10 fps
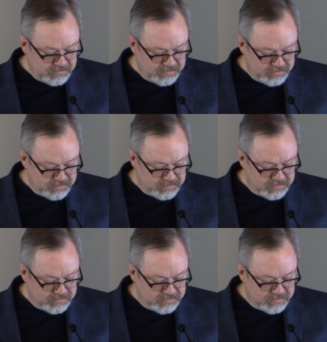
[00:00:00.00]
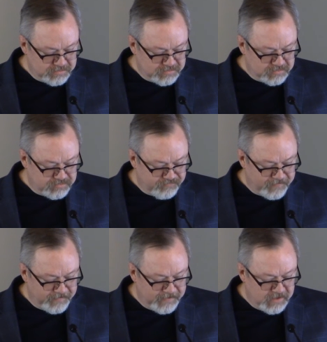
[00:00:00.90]

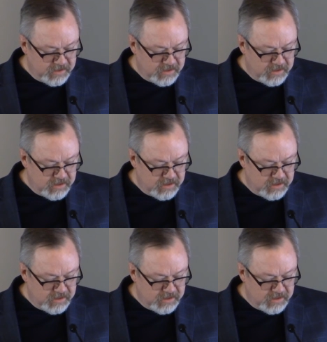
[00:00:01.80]
Nothing is said.